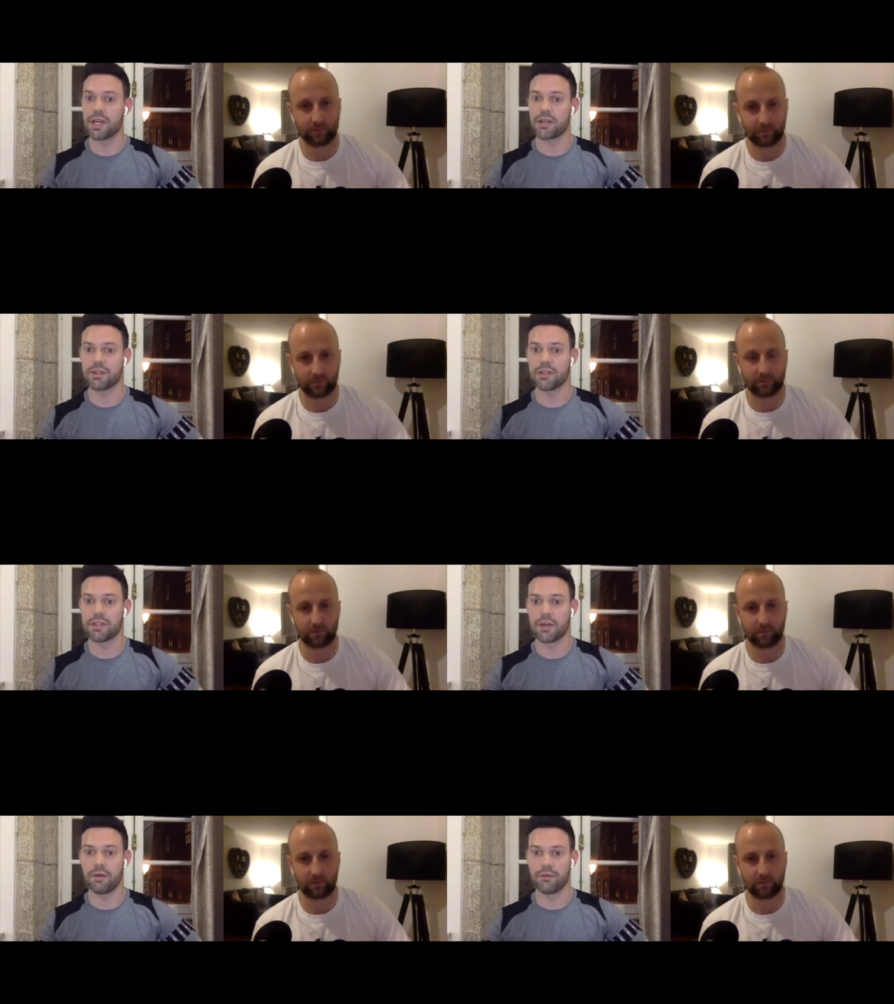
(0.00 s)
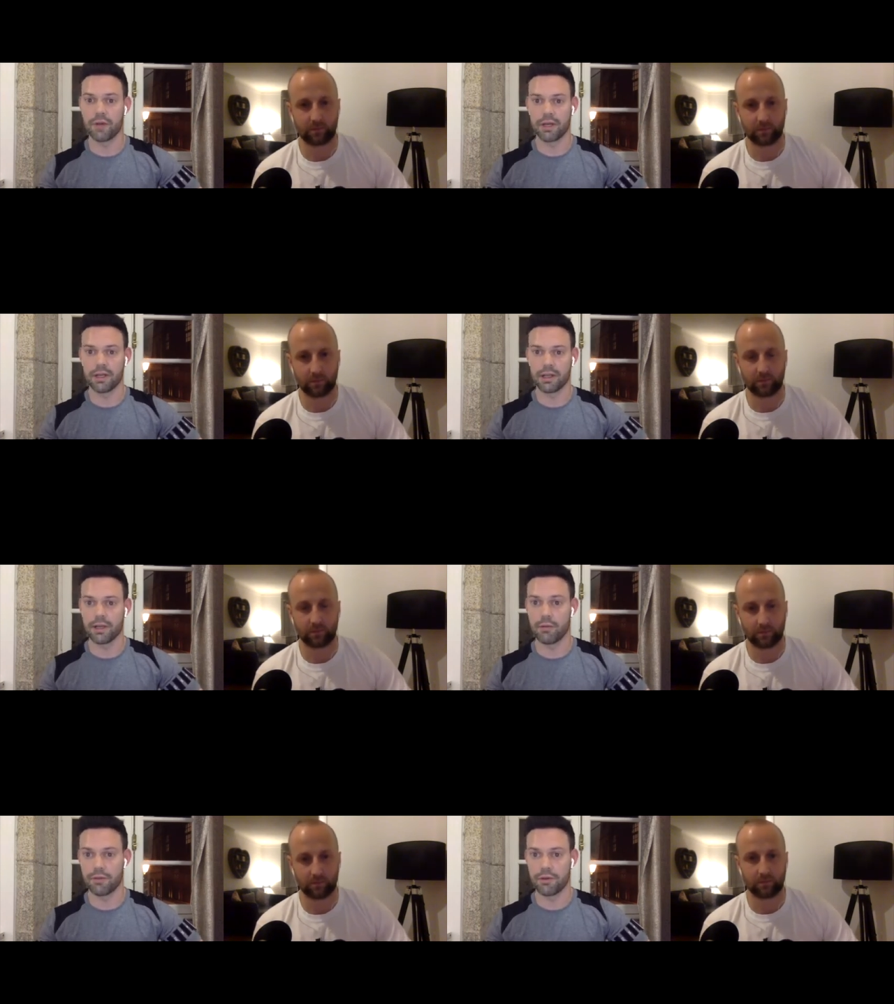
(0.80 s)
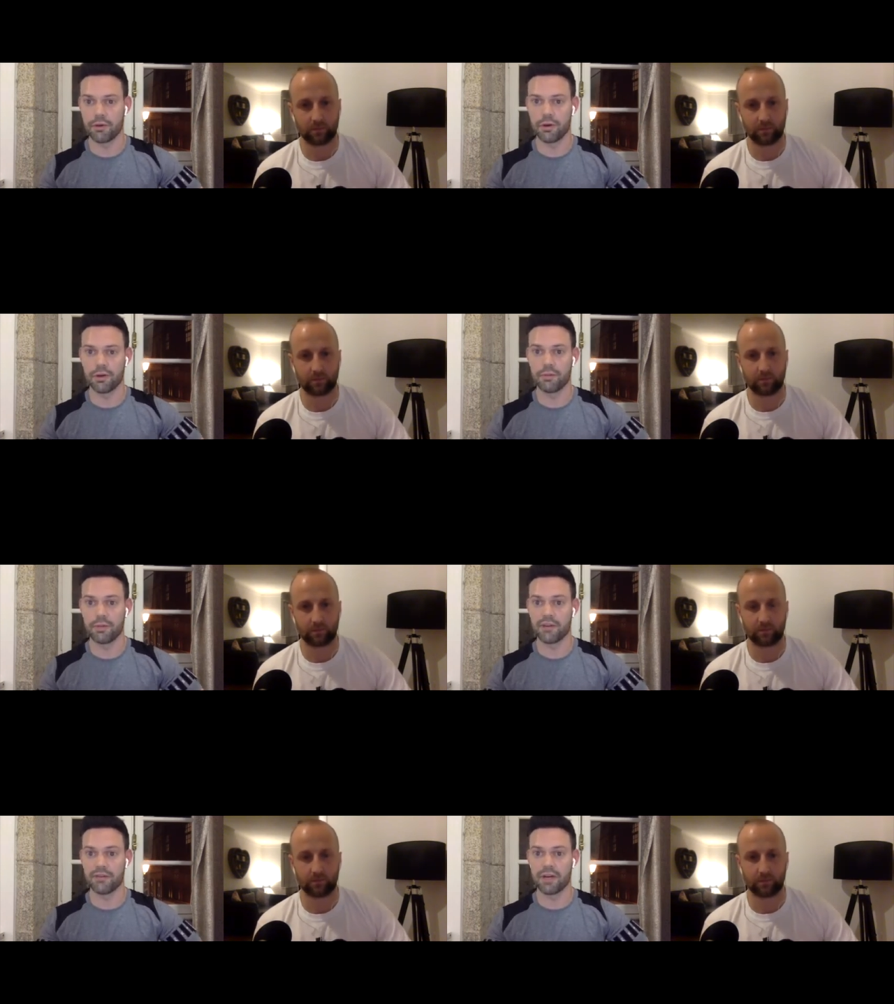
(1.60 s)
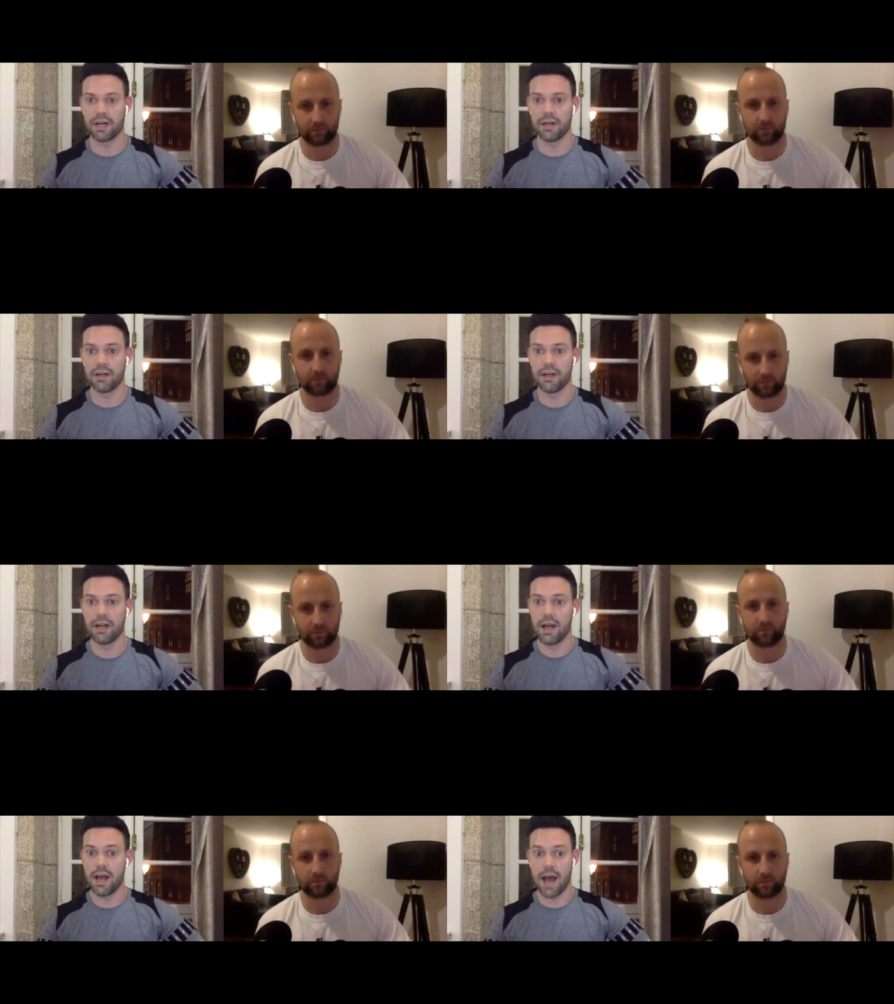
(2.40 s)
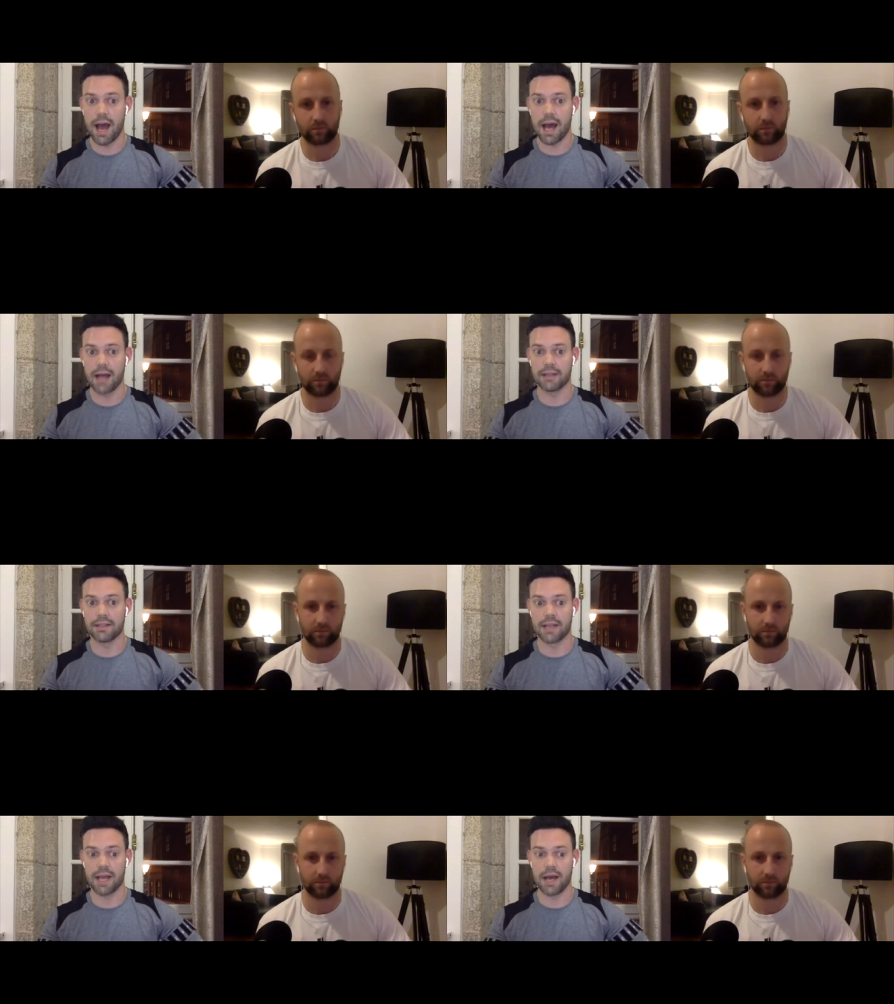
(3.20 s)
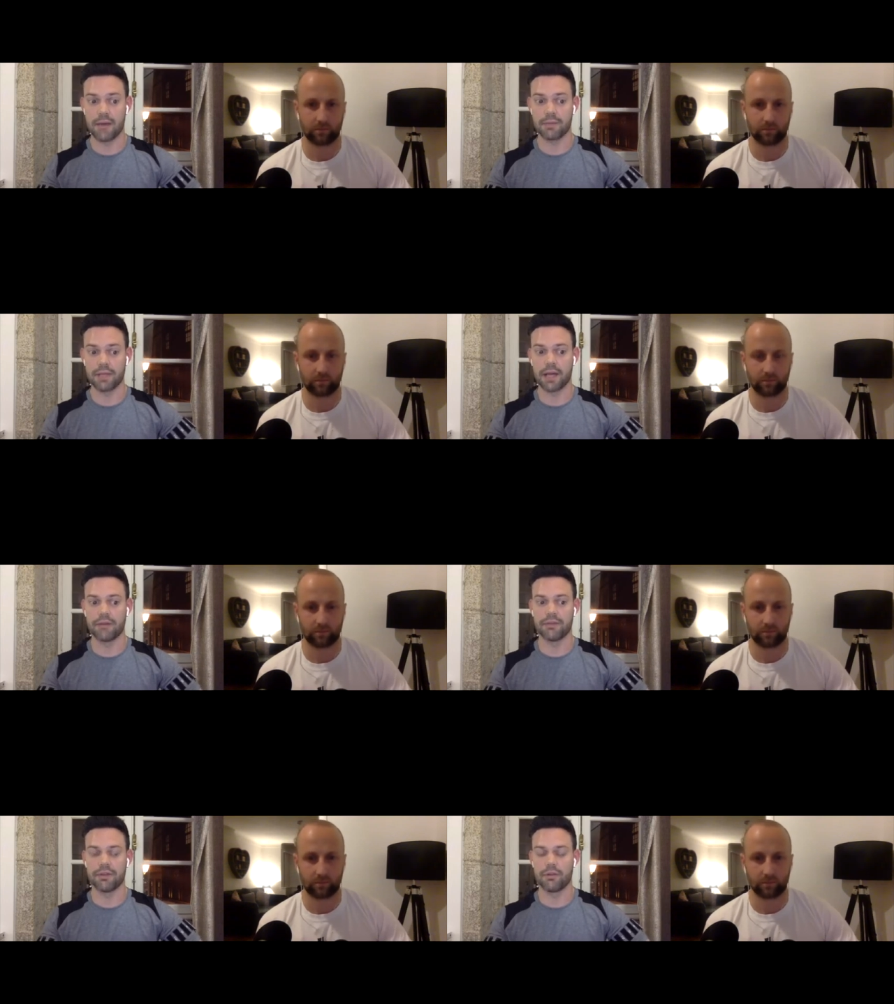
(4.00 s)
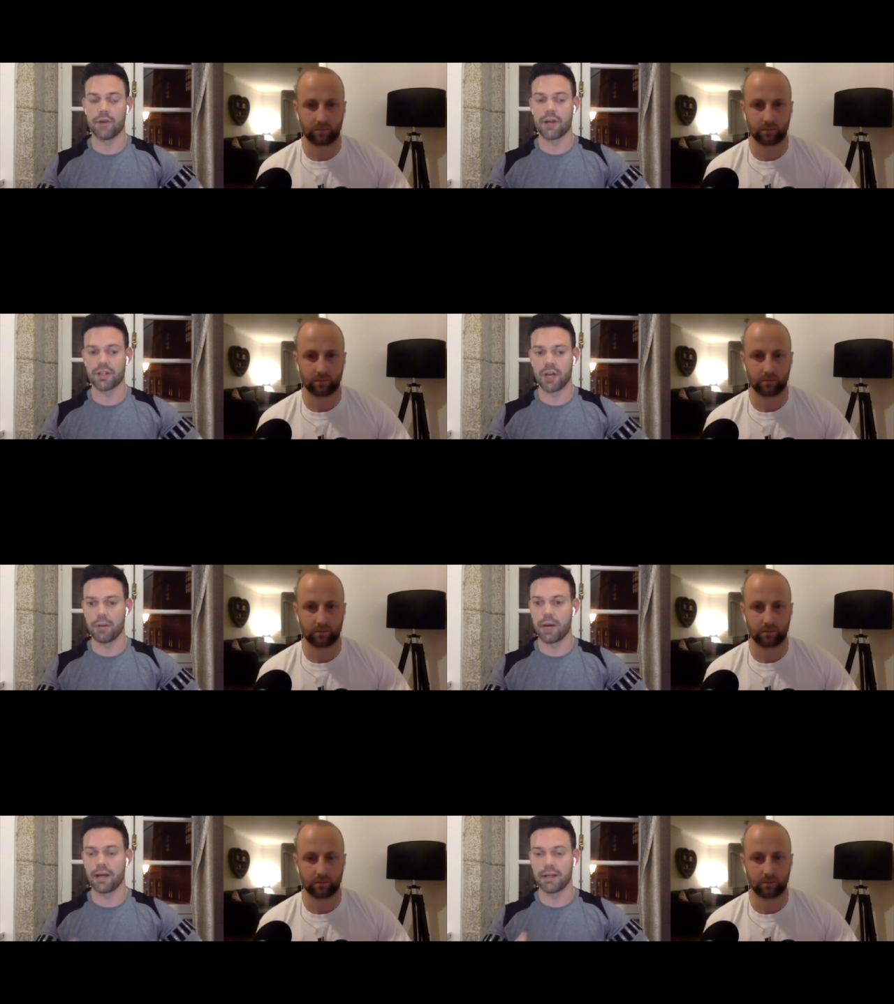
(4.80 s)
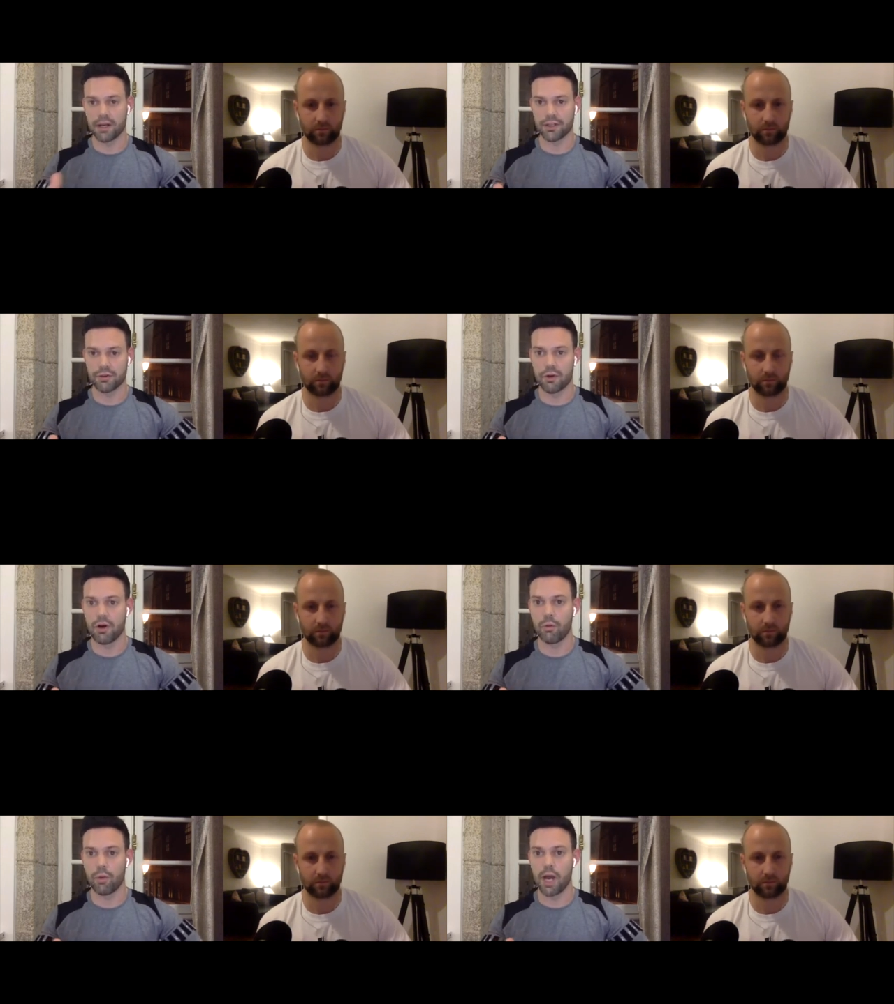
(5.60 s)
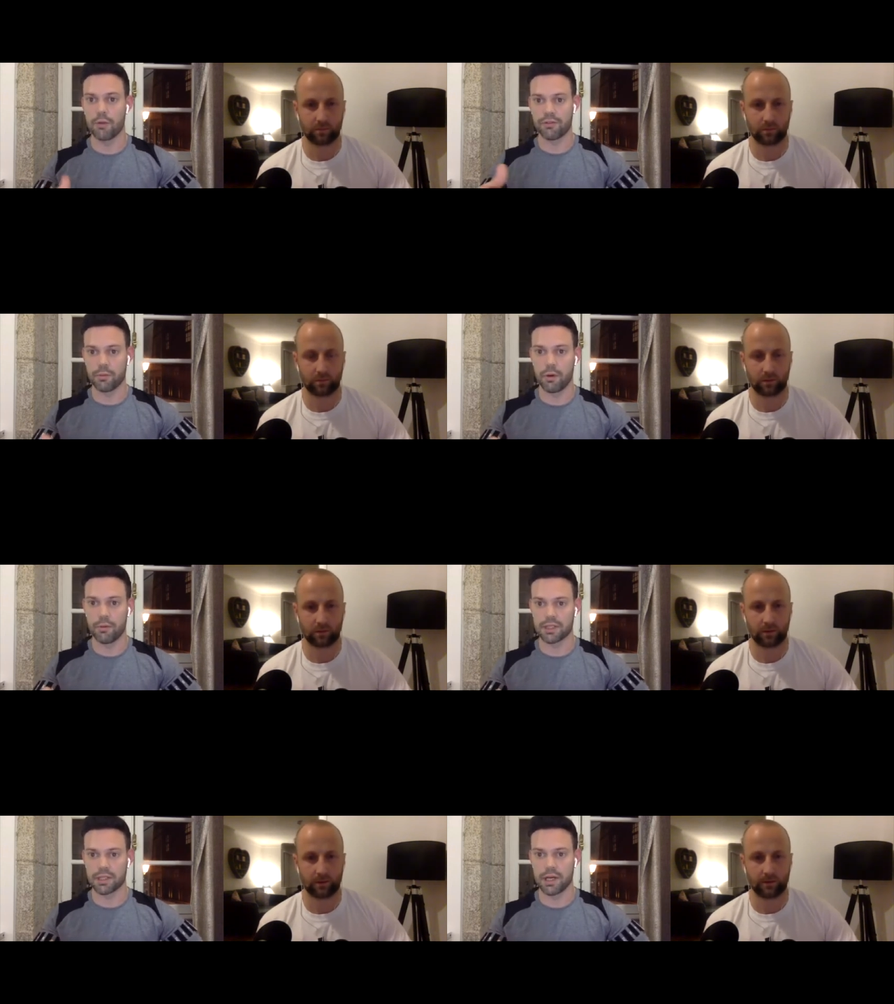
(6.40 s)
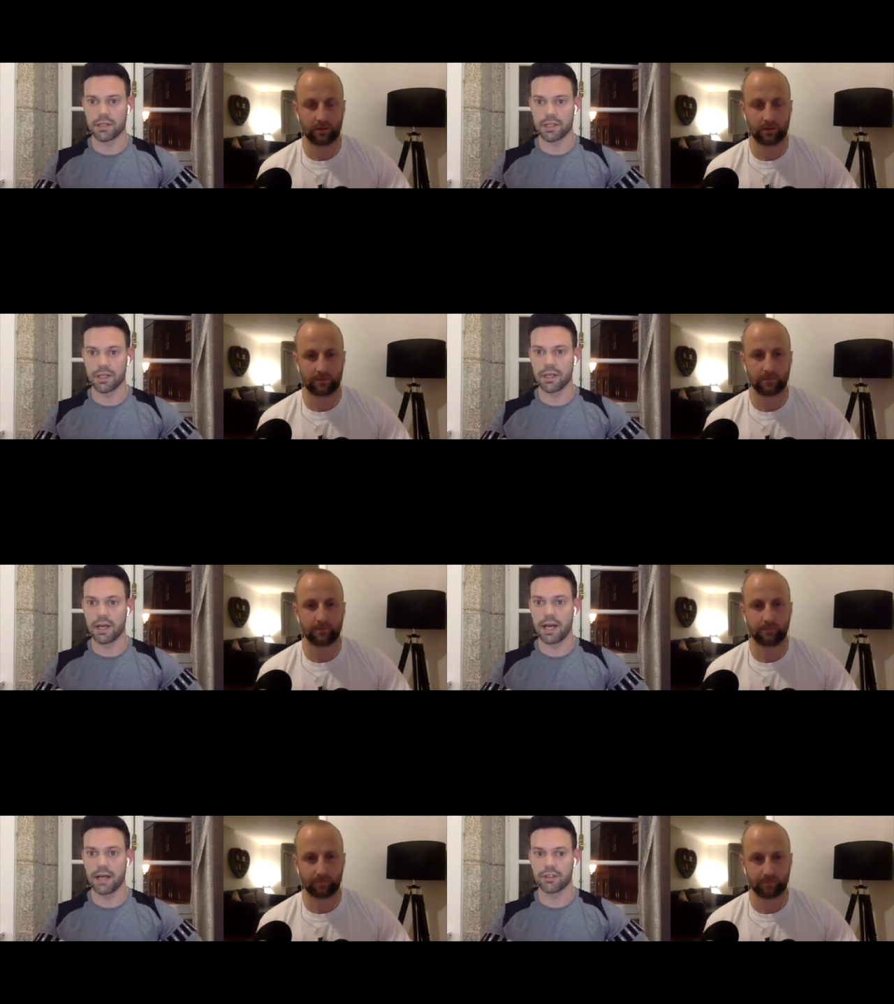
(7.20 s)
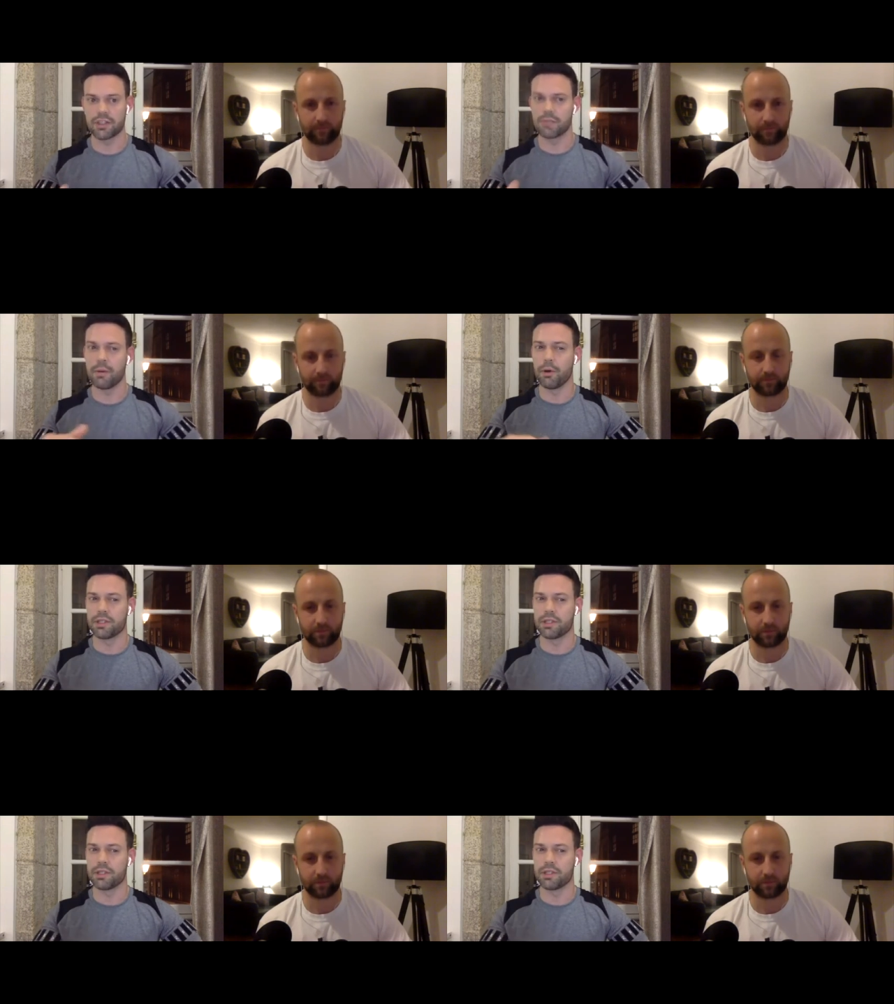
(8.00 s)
Speaker 1: section. So I've written a lit review on BFR and um, kind of the rationale behind Hytro and why we've come up with this idea. Um, just a bit more